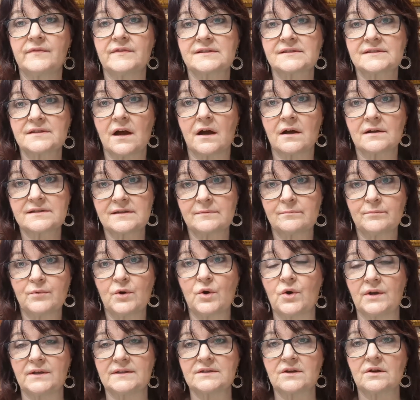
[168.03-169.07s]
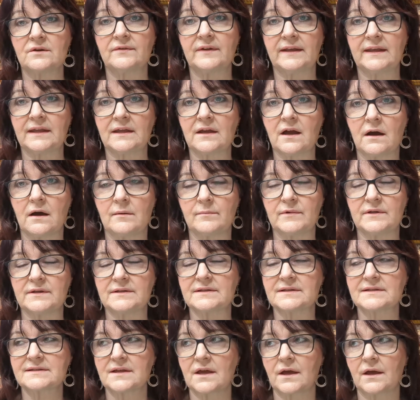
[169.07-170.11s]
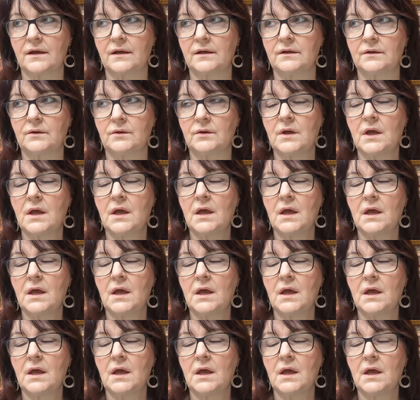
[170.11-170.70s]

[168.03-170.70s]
the starting point of any garment. So,